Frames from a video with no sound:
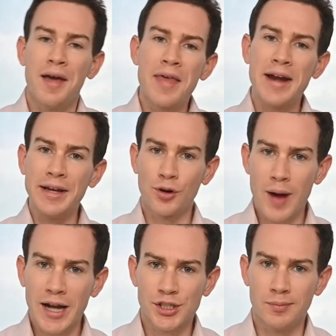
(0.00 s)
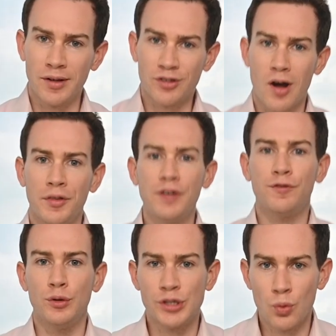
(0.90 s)
That interaction is called the
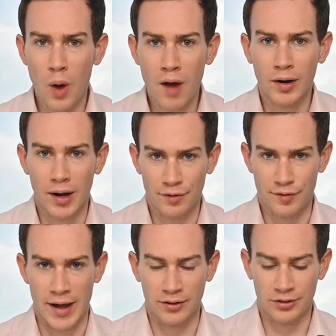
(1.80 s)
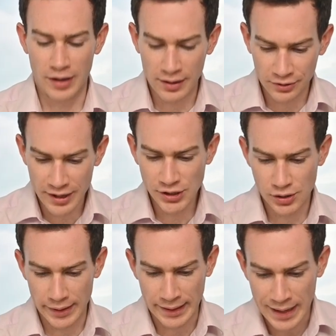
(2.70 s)
Fujiwara effect, and
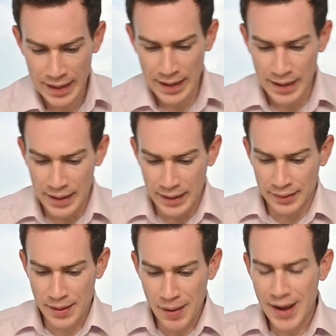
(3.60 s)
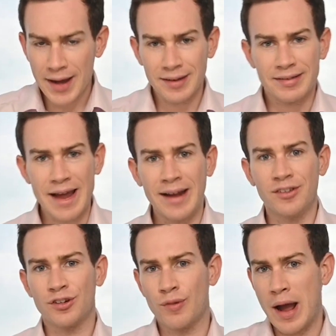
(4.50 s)
essentially, they might kind of
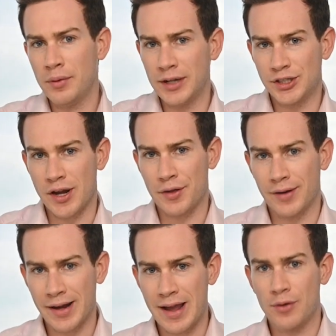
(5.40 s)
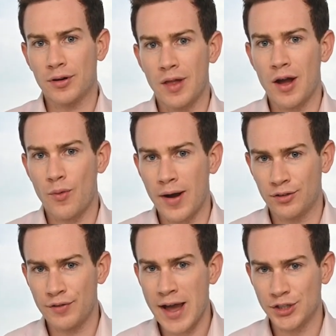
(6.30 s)
dance around each other in a
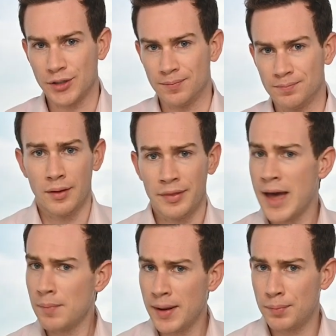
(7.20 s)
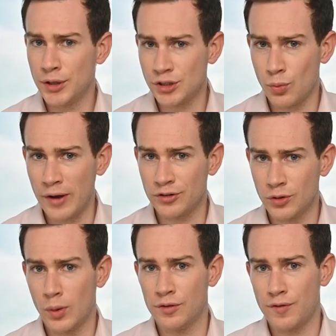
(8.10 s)
counterclockwise fashion. That might push the
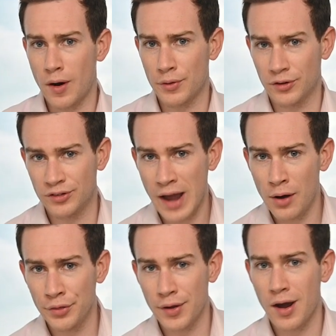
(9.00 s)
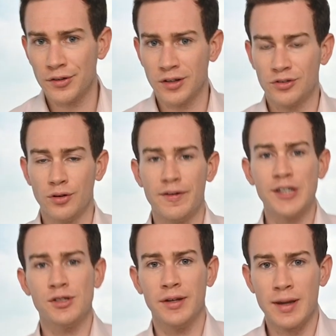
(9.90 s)
western one farther south, causing it to
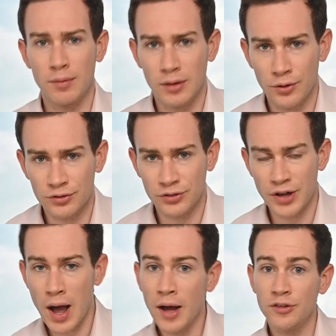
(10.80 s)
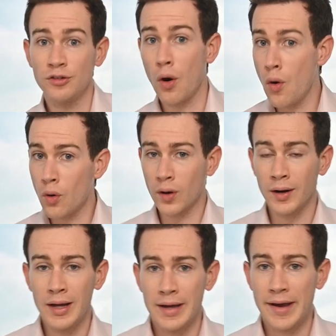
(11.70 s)
eventually come closer to us,
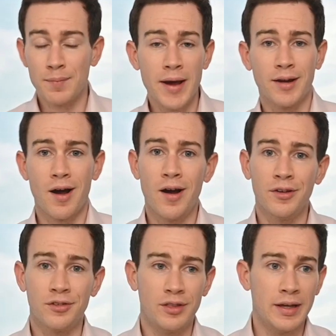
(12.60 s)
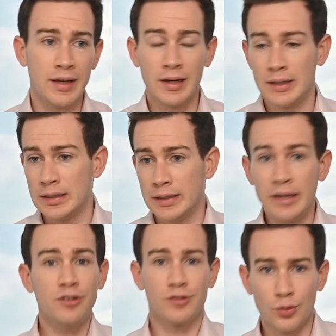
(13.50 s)
or it might cause the
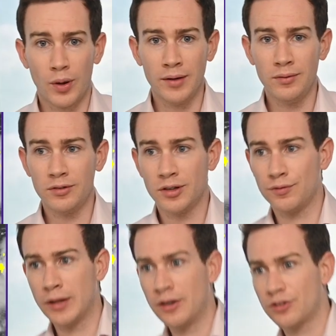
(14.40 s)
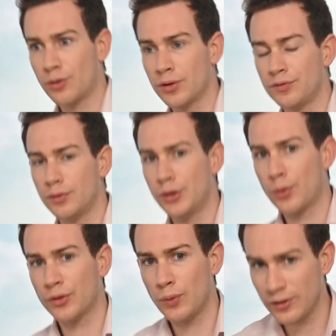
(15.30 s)
eastern one to fling sort of
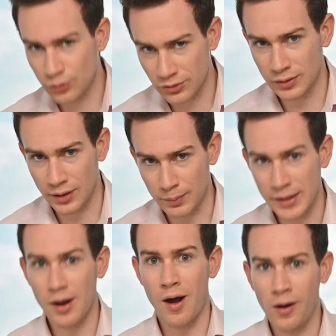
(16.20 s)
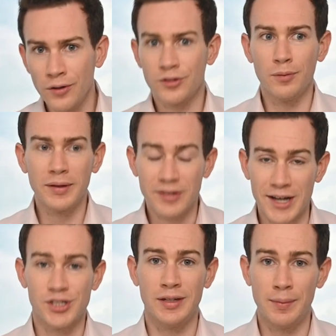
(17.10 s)
northwestwards a little bit, also
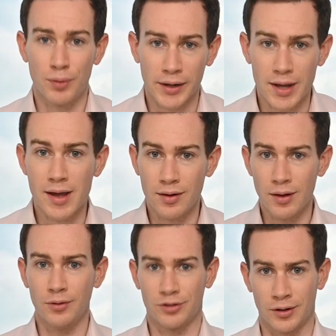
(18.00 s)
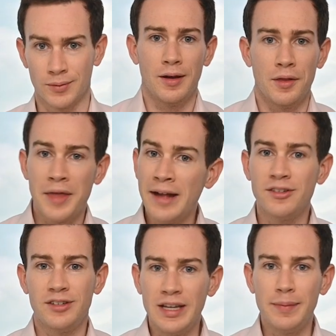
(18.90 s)
potentially bringing it closer.
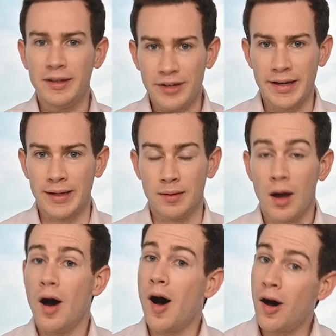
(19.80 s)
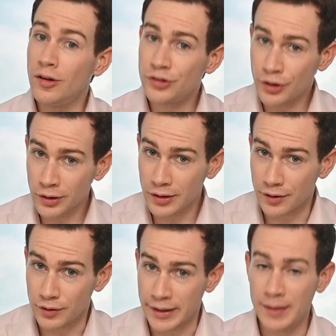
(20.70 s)
That's TBD.
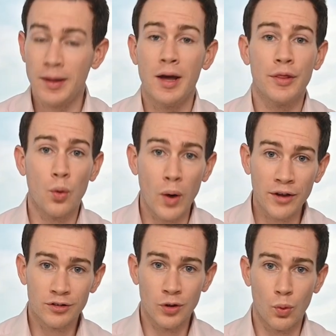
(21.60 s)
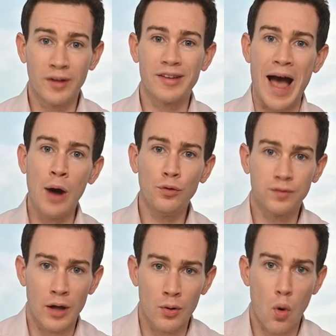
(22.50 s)
Alternatively, the western one's
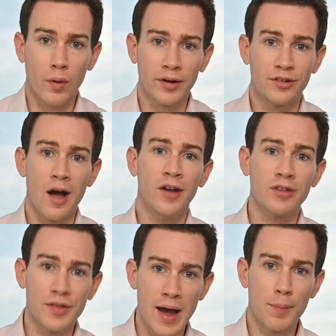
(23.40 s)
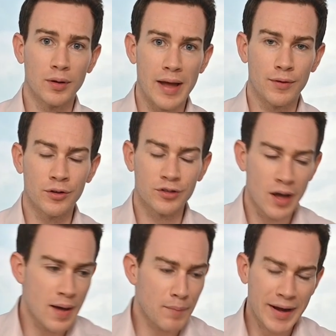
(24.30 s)
outflow or exhaust at the upper
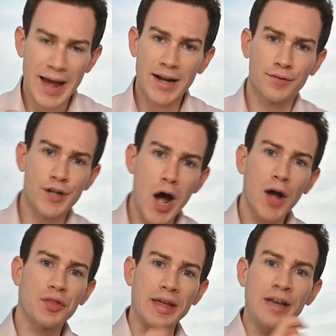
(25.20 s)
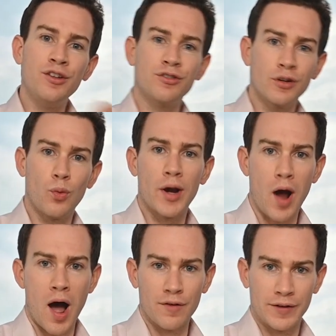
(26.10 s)
levels might kind of knock the eastern one
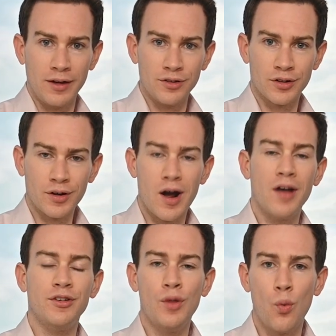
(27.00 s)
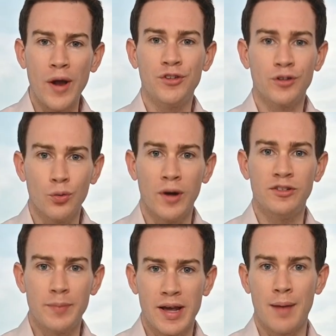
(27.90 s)
off kilter, causing the western
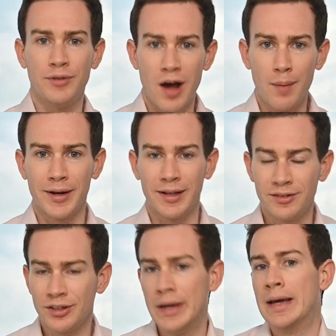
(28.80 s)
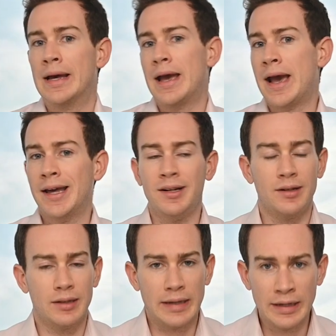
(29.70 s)
one to become dominant
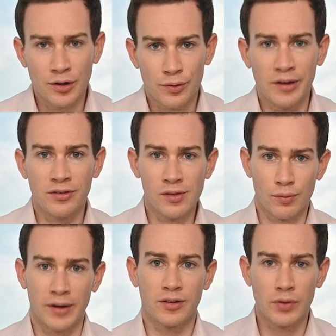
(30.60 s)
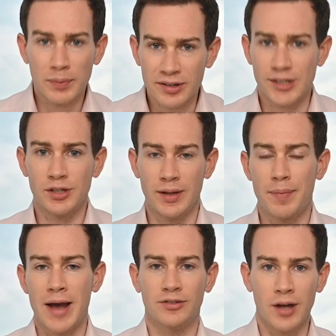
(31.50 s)
and increasing the risk of it potentially
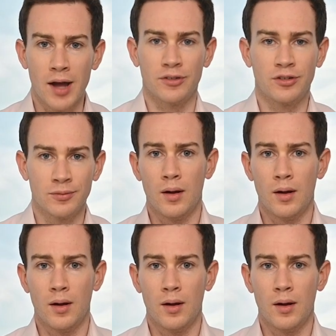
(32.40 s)
impacting us.